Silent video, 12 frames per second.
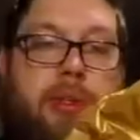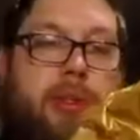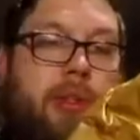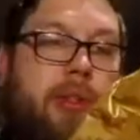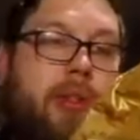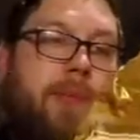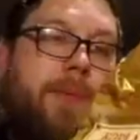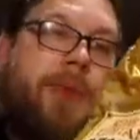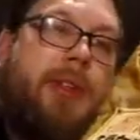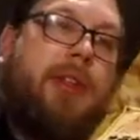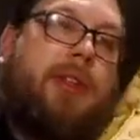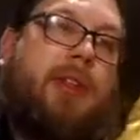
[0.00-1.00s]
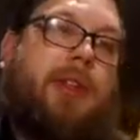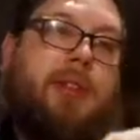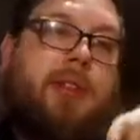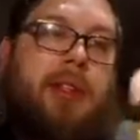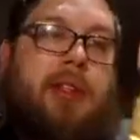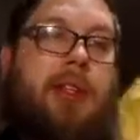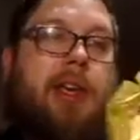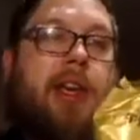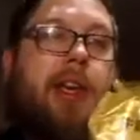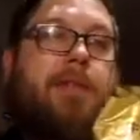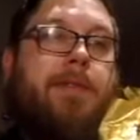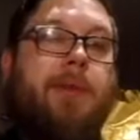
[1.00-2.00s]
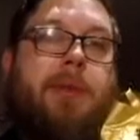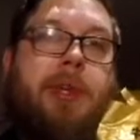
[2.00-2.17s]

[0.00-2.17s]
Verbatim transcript: Noodle. It also says K Food.